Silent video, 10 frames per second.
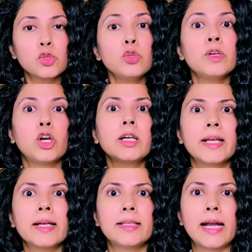so you will not
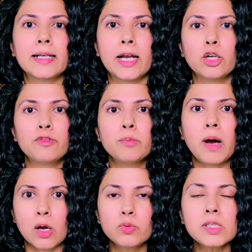get that kind of a
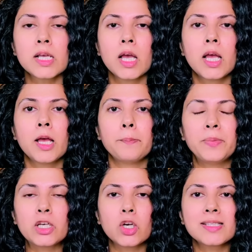bounce
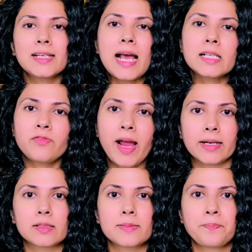because it has
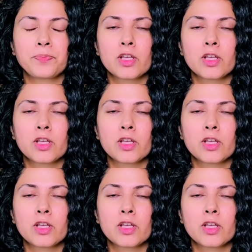fats.